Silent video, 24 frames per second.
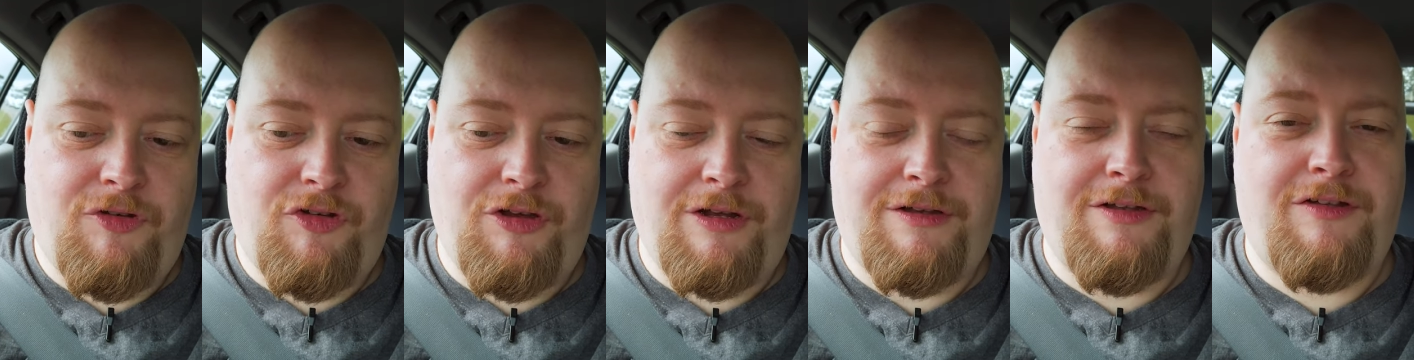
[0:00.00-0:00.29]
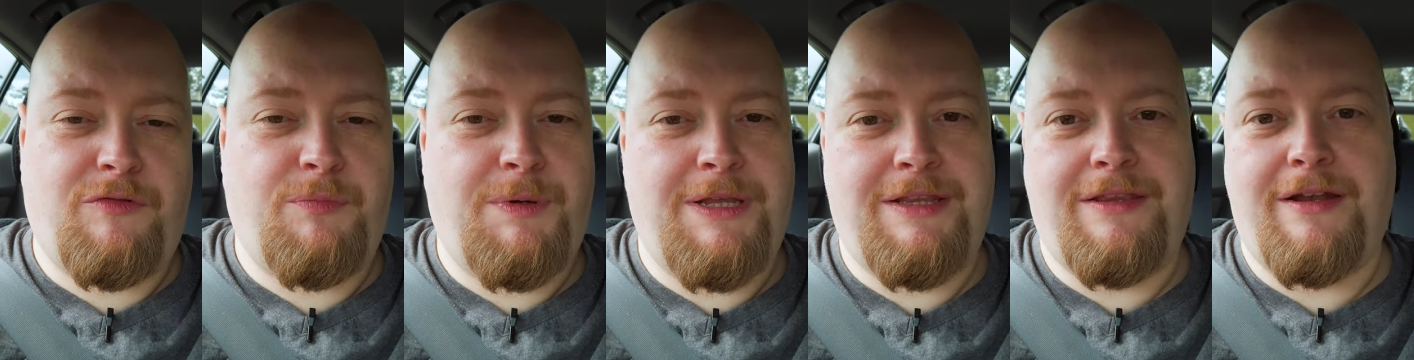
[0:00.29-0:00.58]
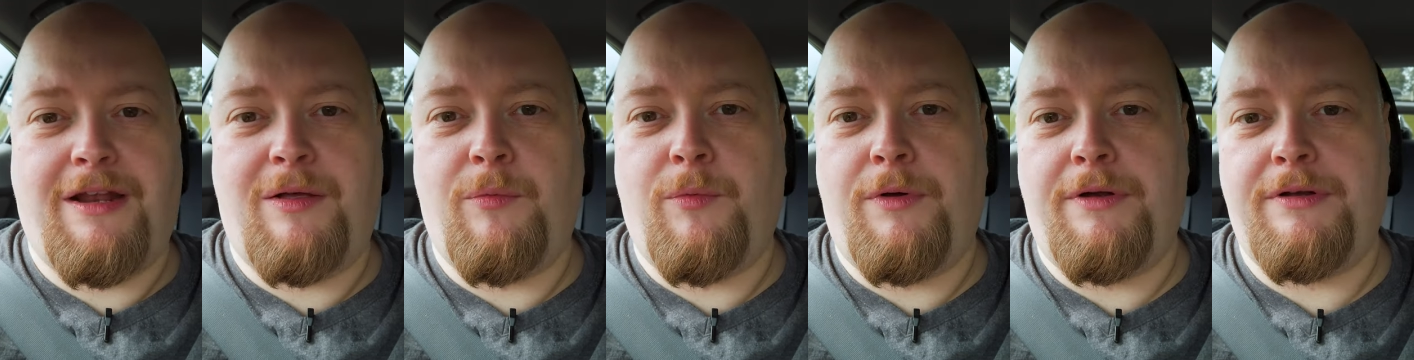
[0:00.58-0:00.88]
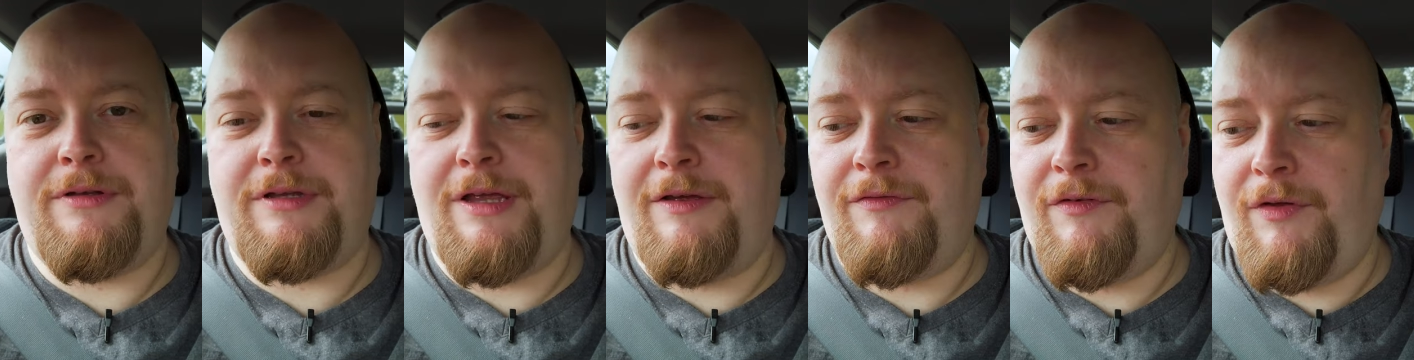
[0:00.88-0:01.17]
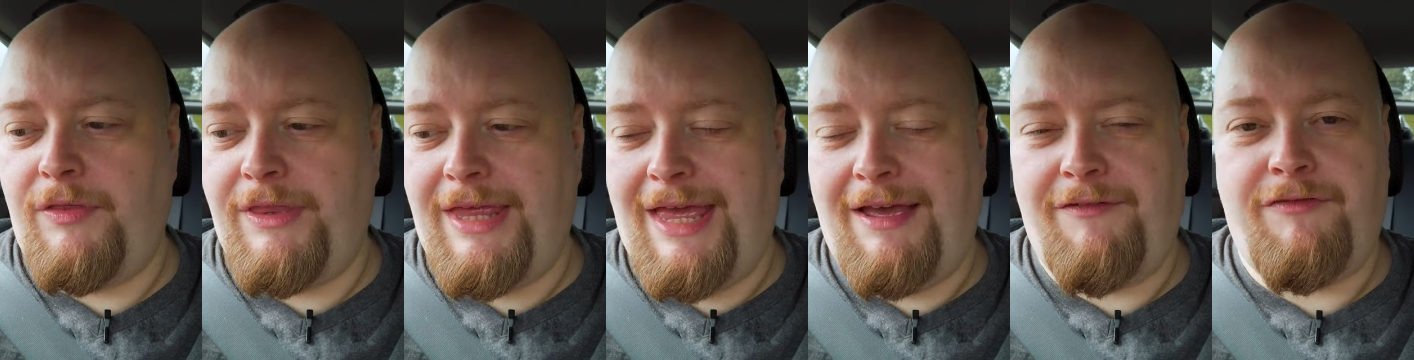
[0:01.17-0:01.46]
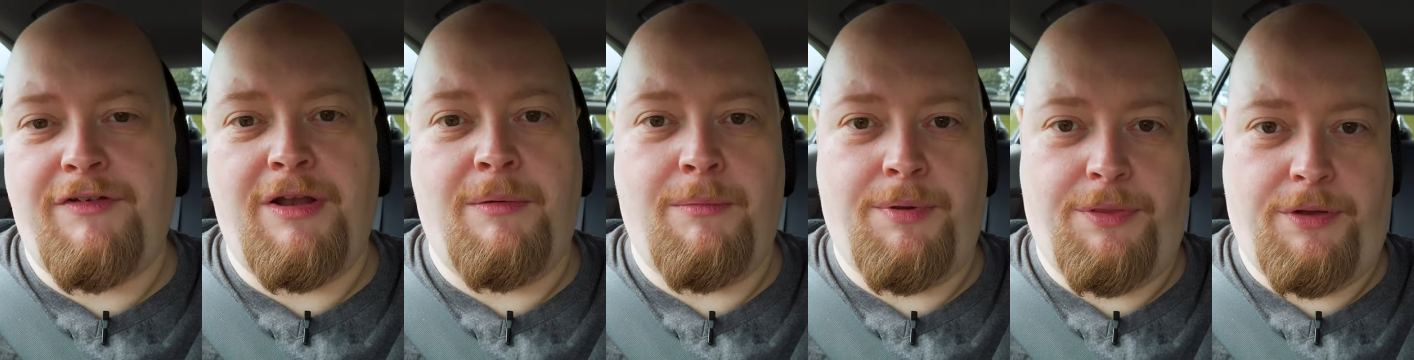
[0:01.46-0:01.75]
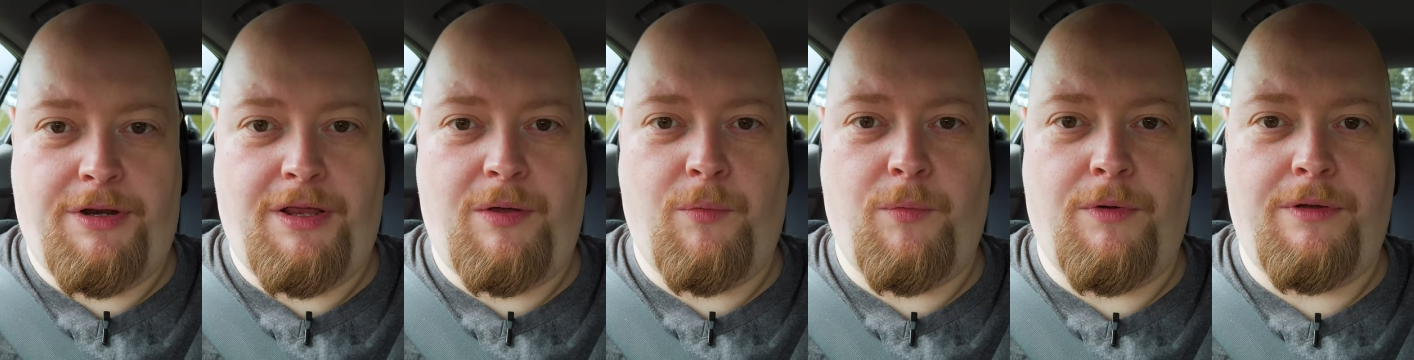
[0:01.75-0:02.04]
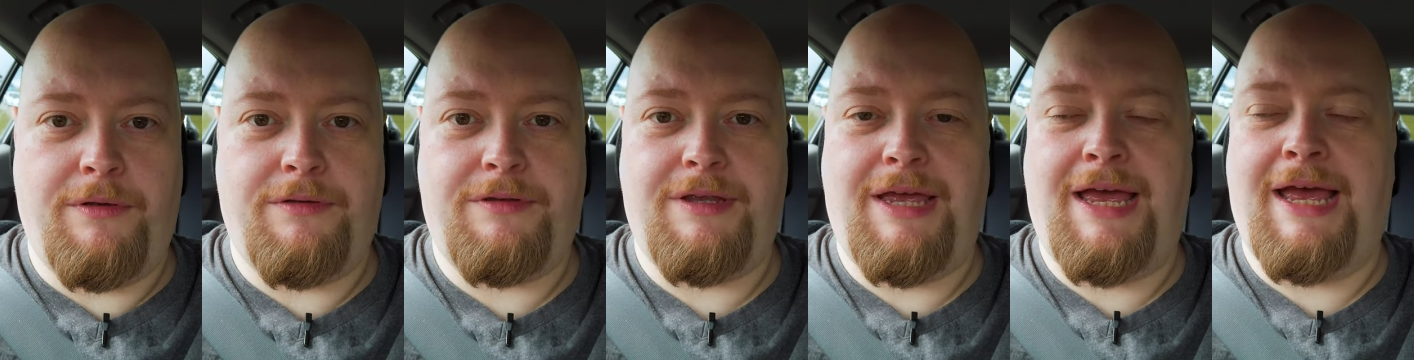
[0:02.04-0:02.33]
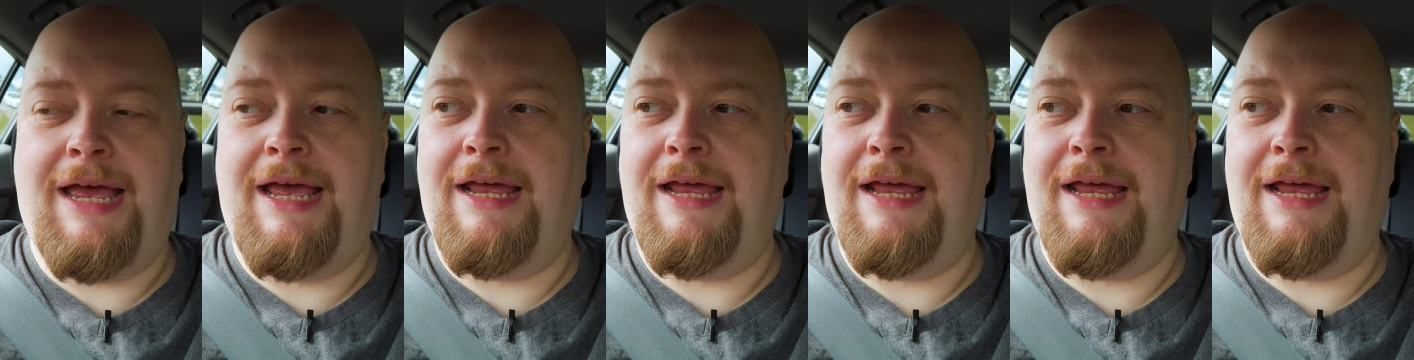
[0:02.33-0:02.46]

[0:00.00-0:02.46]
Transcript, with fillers: shutter speed that I want, I've got the f number that I want,